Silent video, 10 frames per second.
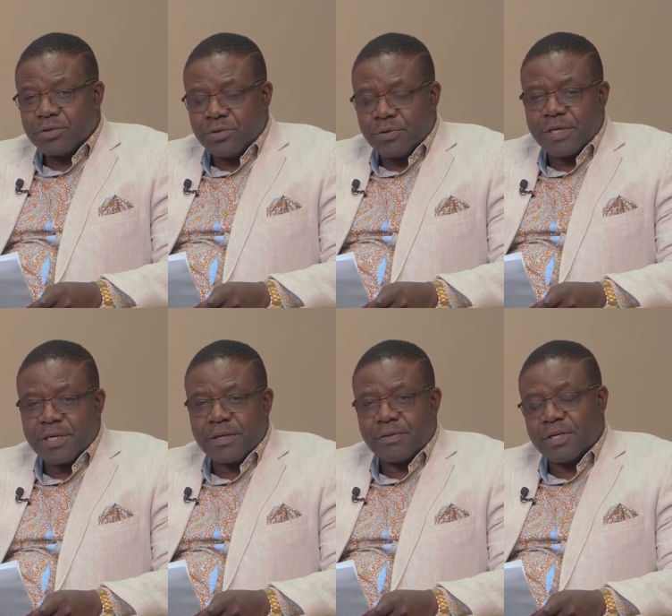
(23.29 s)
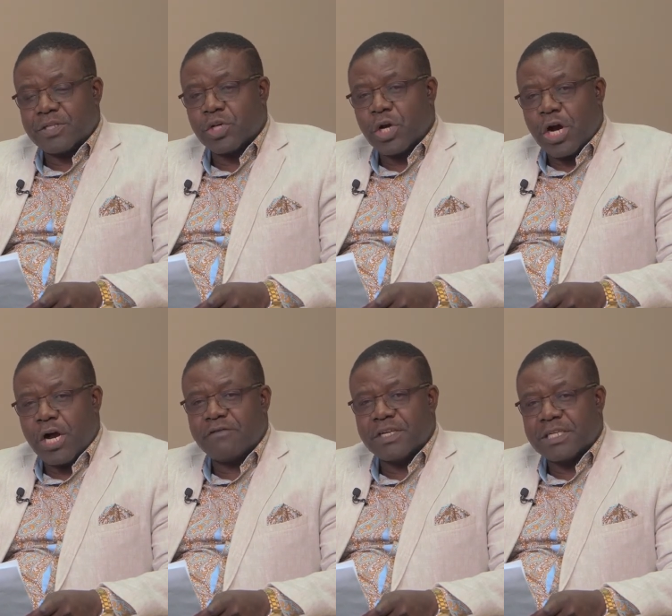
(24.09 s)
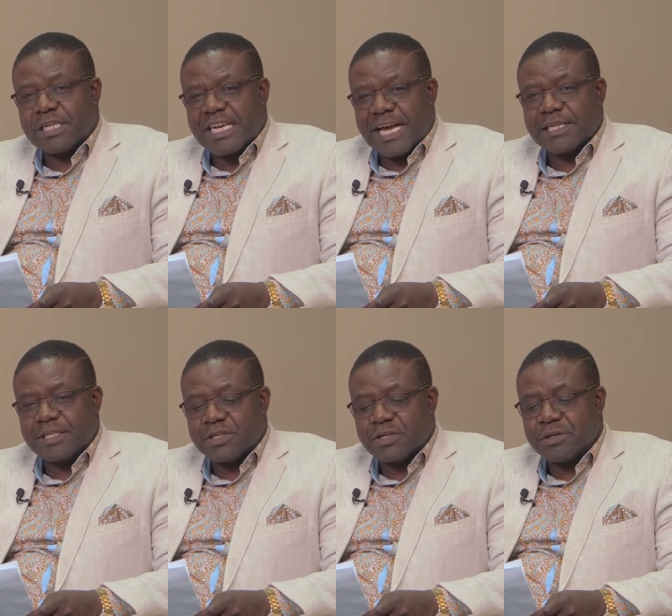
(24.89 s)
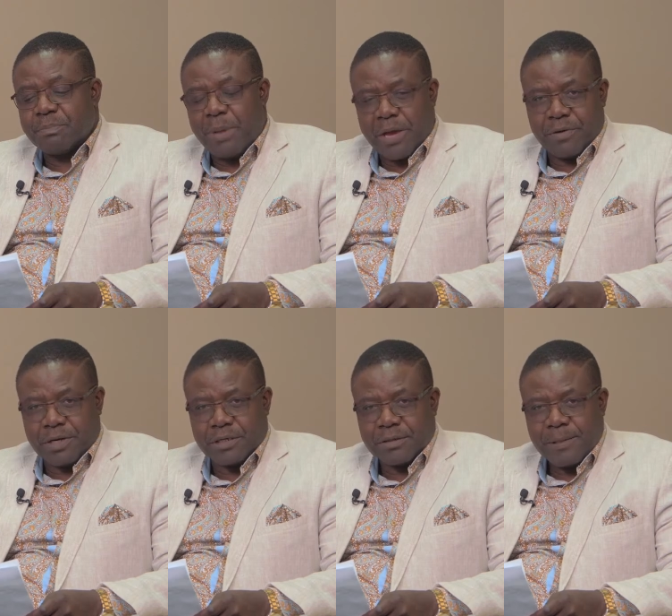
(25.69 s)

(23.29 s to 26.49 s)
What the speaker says: during this COVID-19 period.